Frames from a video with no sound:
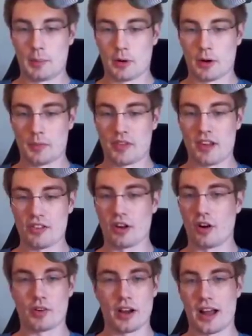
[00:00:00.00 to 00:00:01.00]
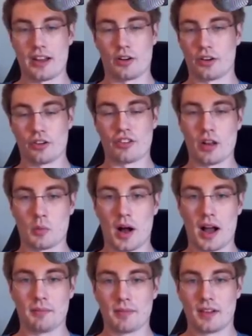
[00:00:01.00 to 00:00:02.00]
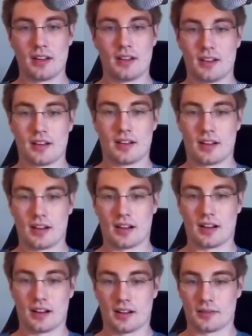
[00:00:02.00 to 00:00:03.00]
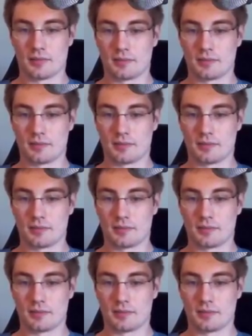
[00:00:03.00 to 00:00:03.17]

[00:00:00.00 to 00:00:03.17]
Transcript: are obsessing over it, I don't understand why. Um...